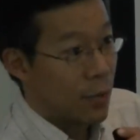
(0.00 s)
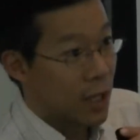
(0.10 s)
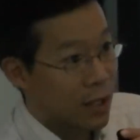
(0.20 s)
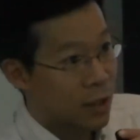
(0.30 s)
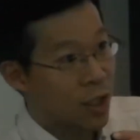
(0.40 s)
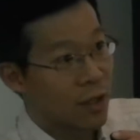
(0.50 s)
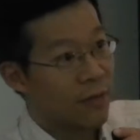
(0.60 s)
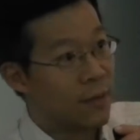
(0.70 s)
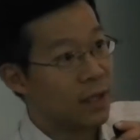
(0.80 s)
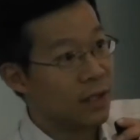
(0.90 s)
we got a chunk
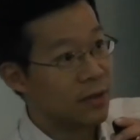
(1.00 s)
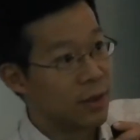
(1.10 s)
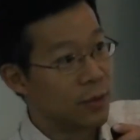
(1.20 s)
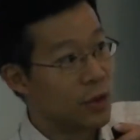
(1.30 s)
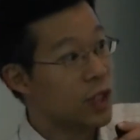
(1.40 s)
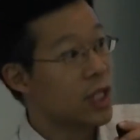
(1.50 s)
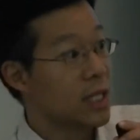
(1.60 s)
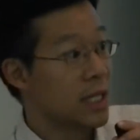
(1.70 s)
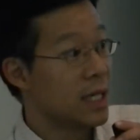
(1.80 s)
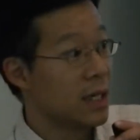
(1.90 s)
of money from
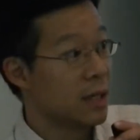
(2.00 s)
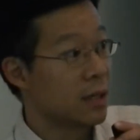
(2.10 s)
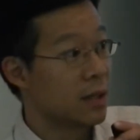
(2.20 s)
UGC.